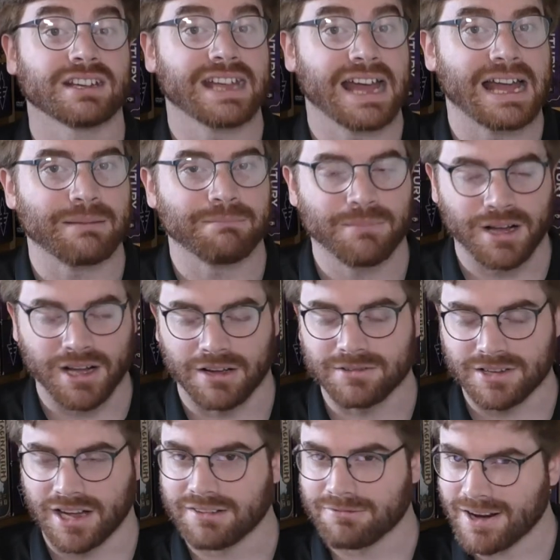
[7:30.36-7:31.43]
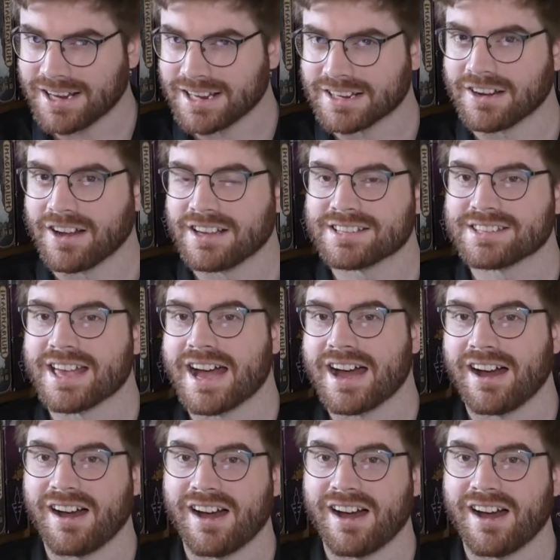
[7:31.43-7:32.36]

game. I recognise that.